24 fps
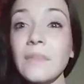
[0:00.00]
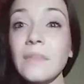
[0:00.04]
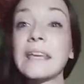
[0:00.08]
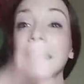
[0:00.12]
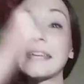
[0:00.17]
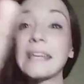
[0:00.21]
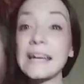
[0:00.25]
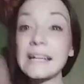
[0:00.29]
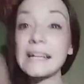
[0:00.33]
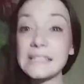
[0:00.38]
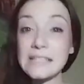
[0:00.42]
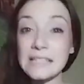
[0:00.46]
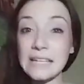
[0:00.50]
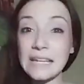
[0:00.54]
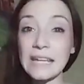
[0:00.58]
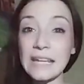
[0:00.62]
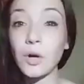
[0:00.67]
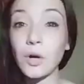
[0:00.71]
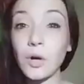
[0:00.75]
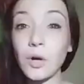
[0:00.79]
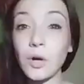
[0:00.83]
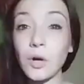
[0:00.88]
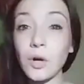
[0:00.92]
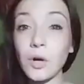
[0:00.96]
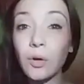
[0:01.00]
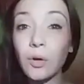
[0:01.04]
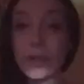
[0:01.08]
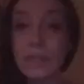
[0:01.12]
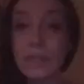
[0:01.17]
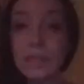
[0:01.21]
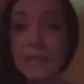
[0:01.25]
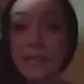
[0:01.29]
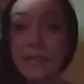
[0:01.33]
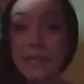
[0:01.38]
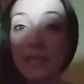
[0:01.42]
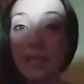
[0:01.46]
Yes, Nikki, you don't
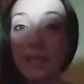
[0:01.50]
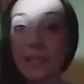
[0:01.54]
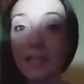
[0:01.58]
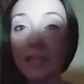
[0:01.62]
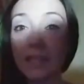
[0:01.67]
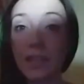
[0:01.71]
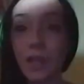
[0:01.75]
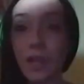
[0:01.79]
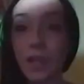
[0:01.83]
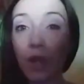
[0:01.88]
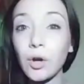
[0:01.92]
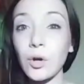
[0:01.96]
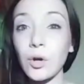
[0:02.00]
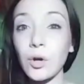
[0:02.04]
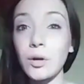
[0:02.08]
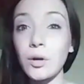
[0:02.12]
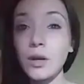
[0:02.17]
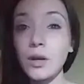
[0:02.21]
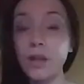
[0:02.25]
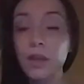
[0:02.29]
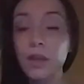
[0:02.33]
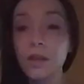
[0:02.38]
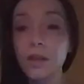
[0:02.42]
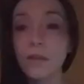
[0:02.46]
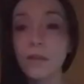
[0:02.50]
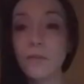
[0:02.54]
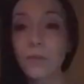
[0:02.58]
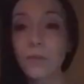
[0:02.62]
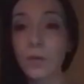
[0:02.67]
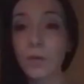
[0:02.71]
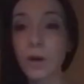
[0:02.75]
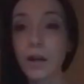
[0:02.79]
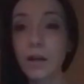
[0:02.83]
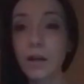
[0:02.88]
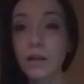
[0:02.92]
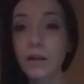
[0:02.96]
need the note for,
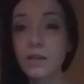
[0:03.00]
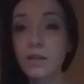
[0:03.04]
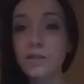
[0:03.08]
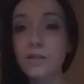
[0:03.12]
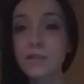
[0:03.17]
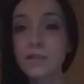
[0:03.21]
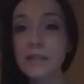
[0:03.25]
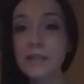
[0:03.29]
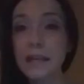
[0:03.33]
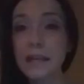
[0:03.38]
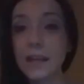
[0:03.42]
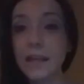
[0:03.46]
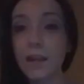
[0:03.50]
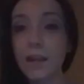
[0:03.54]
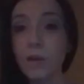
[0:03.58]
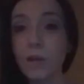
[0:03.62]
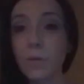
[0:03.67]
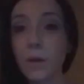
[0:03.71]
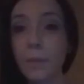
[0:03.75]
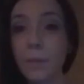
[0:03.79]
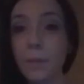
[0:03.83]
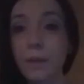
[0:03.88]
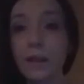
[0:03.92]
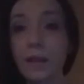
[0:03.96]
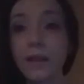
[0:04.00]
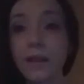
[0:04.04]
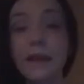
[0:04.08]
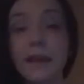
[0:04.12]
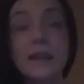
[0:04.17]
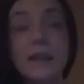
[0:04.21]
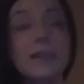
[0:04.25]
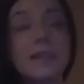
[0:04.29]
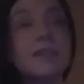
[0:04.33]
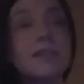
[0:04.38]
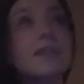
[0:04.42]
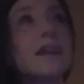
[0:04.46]
you're taking away my
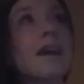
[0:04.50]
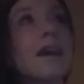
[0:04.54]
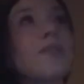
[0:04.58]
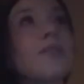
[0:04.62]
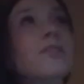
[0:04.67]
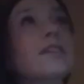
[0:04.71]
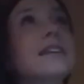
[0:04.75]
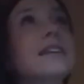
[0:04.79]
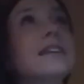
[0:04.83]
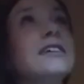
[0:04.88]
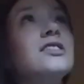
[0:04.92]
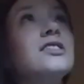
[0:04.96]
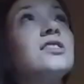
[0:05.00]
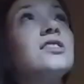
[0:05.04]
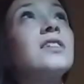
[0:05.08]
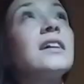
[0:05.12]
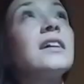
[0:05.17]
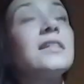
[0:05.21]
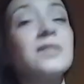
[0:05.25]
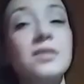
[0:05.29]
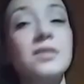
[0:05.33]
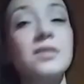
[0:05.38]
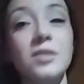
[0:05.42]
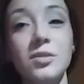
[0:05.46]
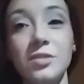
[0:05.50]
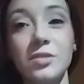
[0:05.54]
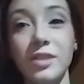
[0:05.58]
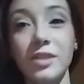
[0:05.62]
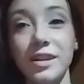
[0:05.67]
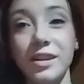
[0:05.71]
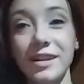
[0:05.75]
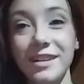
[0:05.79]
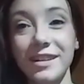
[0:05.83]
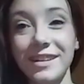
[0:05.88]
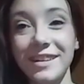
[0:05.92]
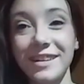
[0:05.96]
light. Everything just got so
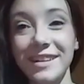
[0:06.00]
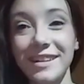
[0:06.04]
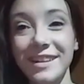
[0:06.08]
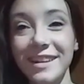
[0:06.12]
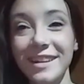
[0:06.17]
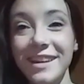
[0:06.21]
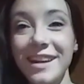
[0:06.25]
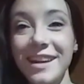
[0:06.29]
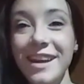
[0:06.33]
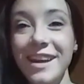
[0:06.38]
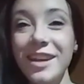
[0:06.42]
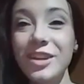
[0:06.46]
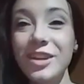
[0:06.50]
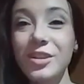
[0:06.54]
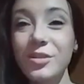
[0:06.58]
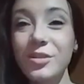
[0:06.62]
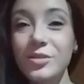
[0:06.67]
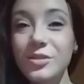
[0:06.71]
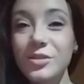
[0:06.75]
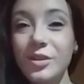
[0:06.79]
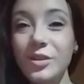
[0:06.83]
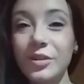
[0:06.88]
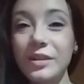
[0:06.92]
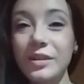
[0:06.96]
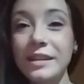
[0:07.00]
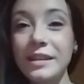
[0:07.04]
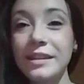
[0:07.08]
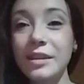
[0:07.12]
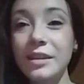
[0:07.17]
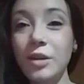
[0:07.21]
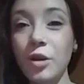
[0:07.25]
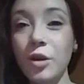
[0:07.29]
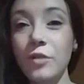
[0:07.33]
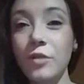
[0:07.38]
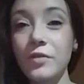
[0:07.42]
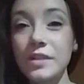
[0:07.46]
dark. You don't need the
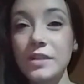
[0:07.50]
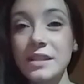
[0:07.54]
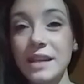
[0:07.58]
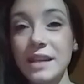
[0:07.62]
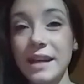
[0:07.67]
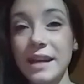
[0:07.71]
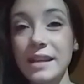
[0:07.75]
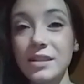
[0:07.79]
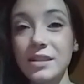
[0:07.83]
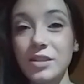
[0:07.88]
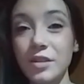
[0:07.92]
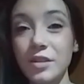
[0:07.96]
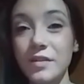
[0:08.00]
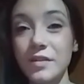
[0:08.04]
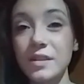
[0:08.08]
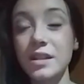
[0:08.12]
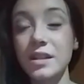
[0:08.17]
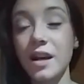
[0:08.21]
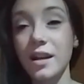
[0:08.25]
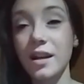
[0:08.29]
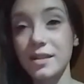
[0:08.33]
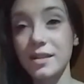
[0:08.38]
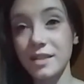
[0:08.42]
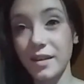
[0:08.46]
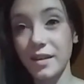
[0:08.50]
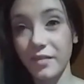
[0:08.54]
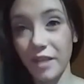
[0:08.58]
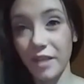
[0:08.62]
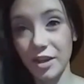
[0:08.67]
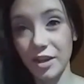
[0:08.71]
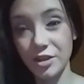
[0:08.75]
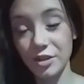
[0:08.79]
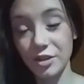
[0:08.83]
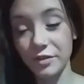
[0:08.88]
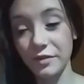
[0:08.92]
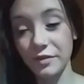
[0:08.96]
note for psych service dogs
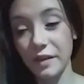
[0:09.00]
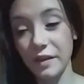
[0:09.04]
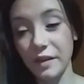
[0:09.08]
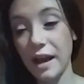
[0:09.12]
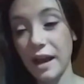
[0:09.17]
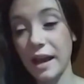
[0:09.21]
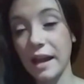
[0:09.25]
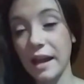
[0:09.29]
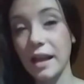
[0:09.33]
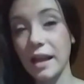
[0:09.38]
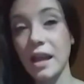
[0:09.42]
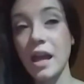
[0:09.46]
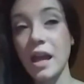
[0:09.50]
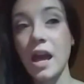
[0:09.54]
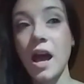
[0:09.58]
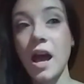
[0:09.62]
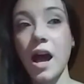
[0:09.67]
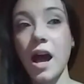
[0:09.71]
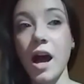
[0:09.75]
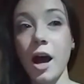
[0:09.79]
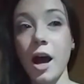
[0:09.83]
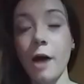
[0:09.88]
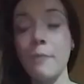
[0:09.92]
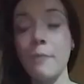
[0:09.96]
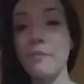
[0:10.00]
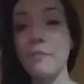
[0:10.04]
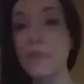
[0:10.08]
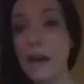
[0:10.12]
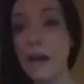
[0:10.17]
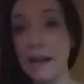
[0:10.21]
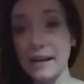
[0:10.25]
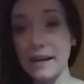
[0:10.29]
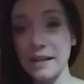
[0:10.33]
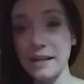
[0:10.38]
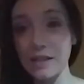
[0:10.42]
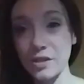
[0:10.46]
unless you're flying.
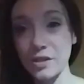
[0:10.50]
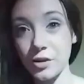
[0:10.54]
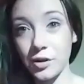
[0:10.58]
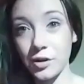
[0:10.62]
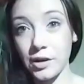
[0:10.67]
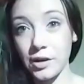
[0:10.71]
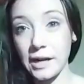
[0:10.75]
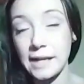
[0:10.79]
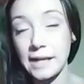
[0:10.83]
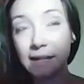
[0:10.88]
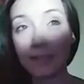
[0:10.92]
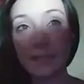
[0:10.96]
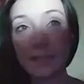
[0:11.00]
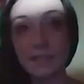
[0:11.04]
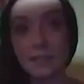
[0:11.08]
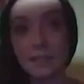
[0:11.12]
That is correct.